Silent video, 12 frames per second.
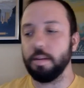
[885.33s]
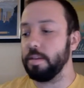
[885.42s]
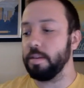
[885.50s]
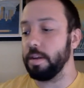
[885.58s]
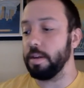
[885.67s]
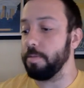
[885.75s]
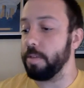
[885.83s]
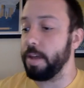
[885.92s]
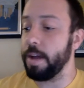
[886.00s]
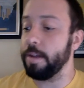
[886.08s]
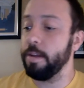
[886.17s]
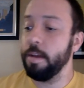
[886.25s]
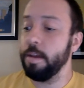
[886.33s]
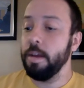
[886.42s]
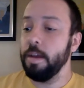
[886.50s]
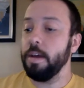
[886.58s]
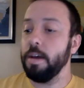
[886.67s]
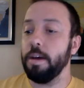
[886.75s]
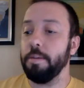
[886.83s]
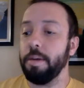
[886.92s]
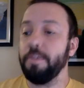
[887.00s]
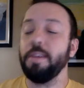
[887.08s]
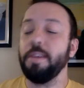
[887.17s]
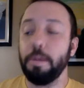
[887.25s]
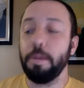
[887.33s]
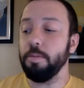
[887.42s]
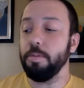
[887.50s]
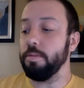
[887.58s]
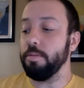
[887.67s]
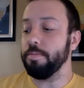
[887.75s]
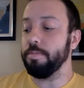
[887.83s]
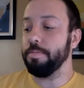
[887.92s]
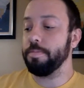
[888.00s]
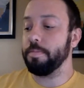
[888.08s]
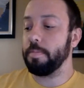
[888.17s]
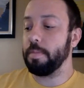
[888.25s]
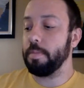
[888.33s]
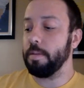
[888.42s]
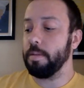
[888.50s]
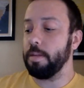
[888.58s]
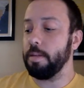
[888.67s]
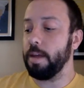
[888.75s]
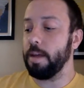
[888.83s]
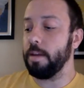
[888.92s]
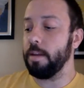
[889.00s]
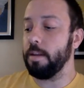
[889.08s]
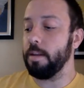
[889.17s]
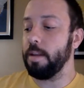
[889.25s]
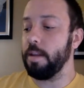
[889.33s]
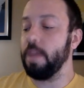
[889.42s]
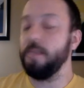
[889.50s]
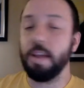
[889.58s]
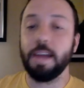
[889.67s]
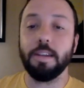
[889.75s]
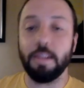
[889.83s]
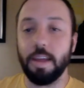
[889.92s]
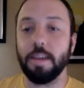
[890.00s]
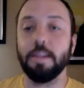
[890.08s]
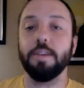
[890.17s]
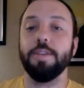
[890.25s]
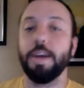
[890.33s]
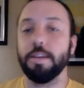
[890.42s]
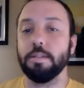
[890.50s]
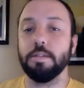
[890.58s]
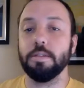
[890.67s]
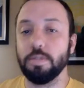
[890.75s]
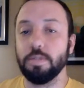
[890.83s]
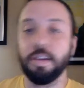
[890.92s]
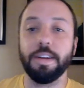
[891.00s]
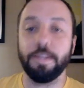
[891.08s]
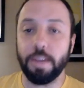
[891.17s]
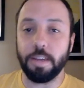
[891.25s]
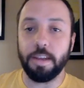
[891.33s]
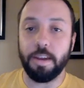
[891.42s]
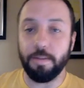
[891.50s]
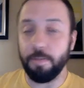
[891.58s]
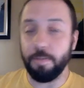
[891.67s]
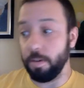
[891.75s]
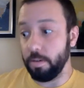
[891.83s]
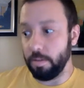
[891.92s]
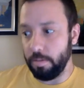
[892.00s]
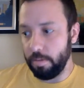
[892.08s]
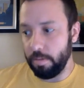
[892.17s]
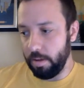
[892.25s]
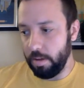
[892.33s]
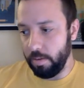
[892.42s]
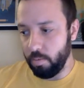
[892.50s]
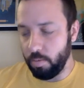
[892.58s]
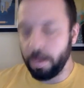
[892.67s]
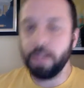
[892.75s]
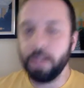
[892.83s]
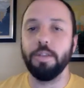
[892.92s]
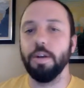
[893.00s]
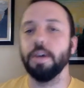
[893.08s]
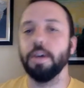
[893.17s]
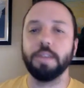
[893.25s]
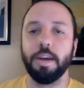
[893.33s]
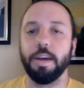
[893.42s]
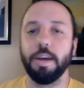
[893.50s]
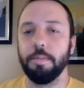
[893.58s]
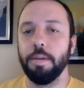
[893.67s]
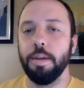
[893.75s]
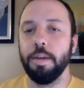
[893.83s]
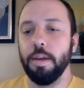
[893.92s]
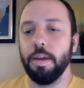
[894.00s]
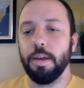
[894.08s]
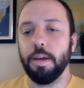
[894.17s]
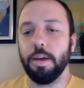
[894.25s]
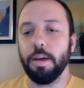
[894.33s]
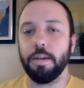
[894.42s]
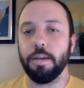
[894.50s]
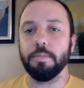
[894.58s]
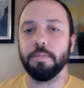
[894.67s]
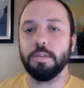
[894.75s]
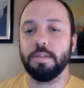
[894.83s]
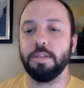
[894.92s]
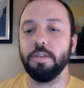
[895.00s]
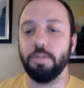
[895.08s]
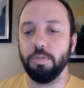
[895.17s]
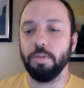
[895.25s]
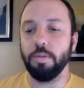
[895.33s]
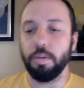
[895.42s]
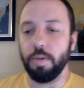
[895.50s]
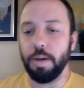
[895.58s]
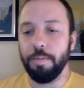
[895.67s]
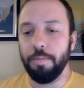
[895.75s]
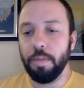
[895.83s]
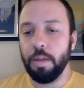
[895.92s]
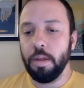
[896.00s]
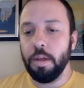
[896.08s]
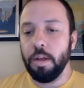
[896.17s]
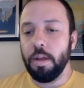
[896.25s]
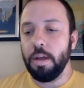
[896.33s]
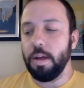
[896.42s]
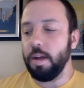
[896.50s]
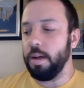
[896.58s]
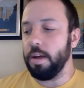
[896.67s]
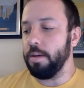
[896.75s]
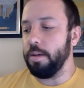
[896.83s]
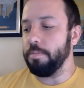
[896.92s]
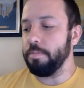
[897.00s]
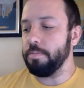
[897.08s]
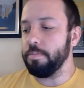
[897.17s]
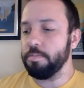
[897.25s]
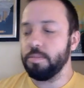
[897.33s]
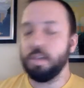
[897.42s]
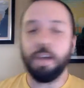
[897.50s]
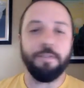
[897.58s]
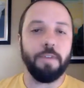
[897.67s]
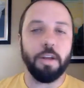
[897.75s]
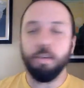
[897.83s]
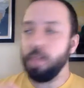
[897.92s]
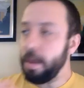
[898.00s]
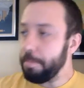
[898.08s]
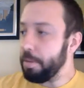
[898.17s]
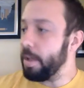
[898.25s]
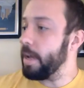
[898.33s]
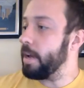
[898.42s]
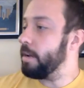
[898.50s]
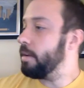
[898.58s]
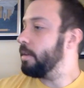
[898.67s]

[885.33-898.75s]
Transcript: up for that. I've had people that haven't had to take any classes or study like that for a really long time still do really well. So yeah, follow that plan.